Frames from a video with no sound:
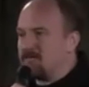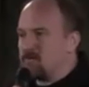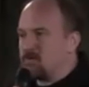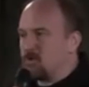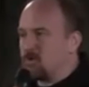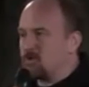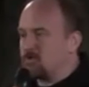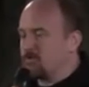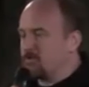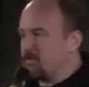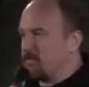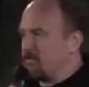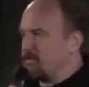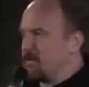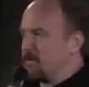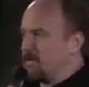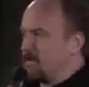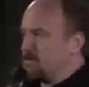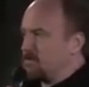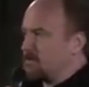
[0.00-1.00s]
jokes for
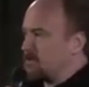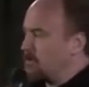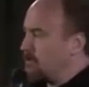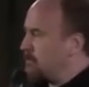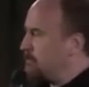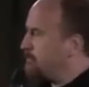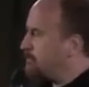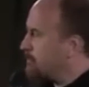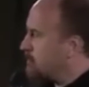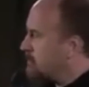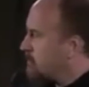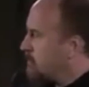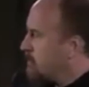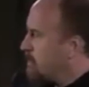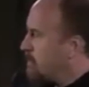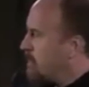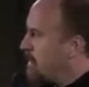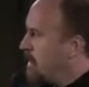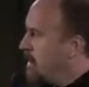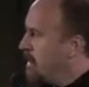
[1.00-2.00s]
15 years. So
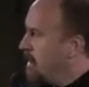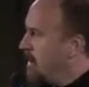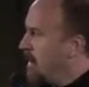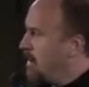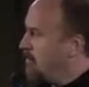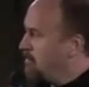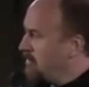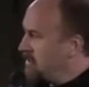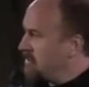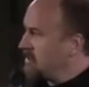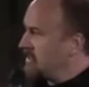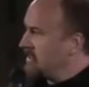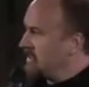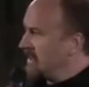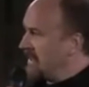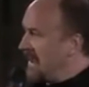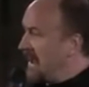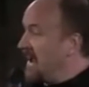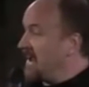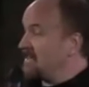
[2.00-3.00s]
I'm listening,
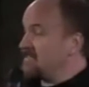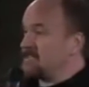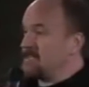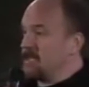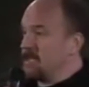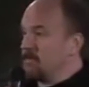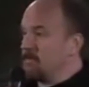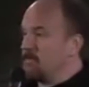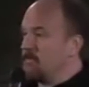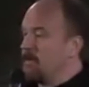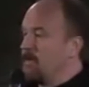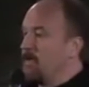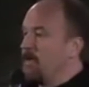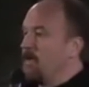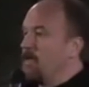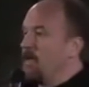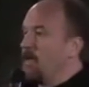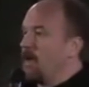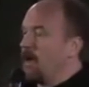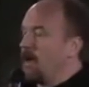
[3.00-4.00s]
and they ask him,
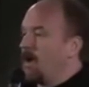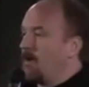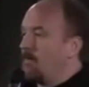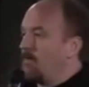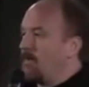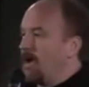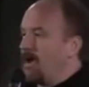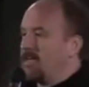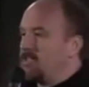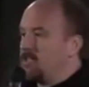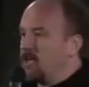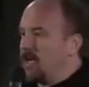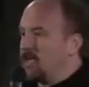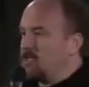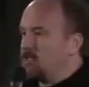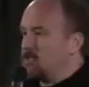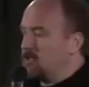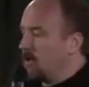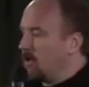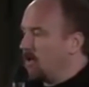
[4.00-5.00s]
how
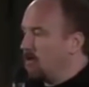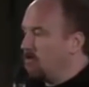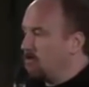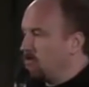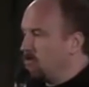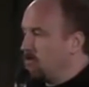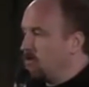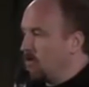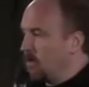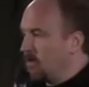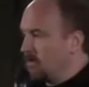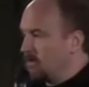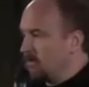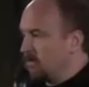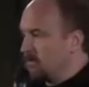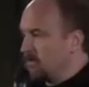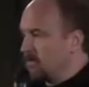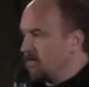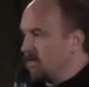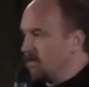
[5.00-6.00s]
do you do all
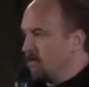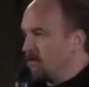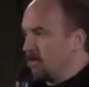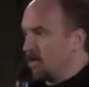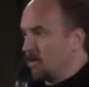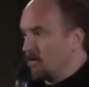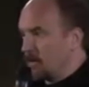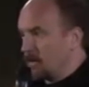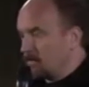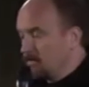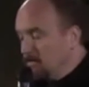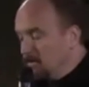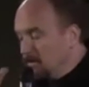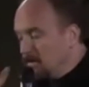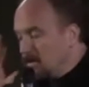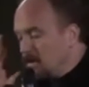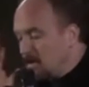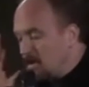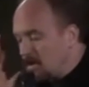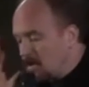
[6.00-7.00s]
this material? And I'm like,
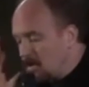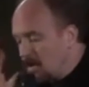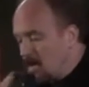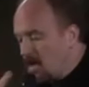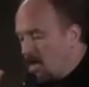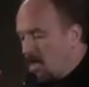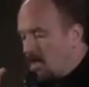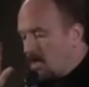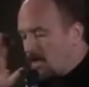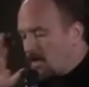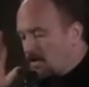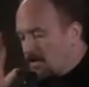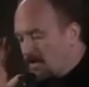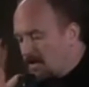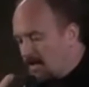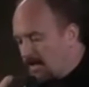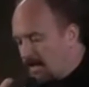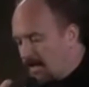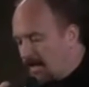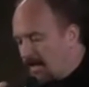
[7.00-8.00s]
eh.
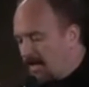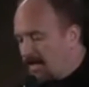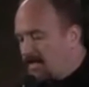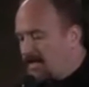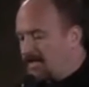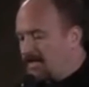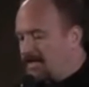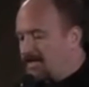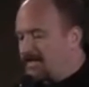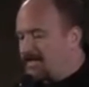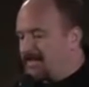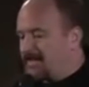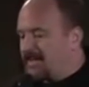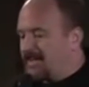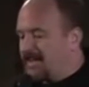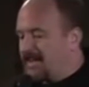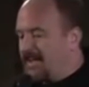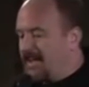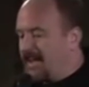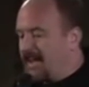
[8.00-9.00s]
And
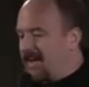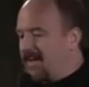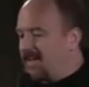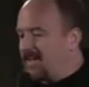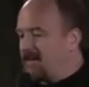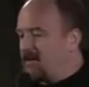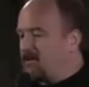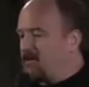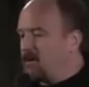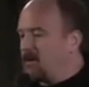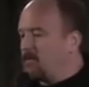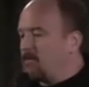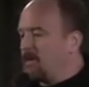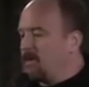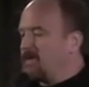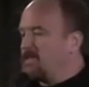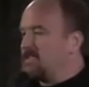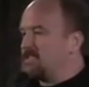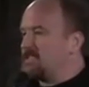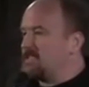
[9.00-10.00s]
And I hear him,
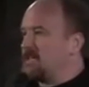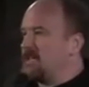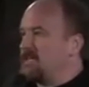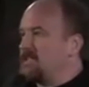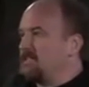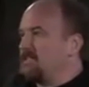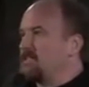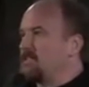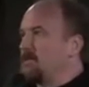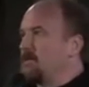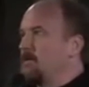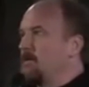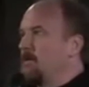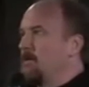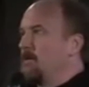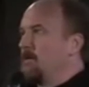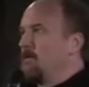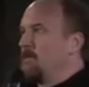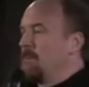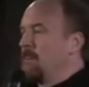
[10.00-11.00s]
and he says,
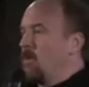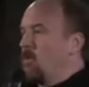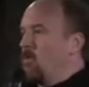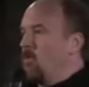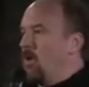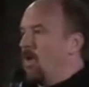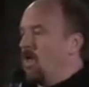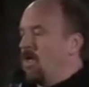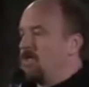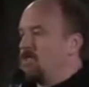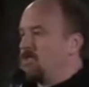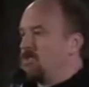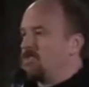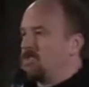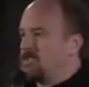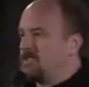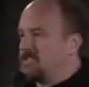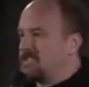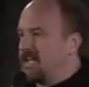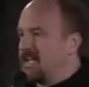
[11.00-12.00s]
well, I
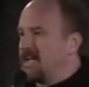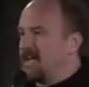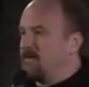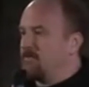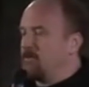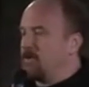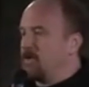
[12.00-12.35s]
just decided every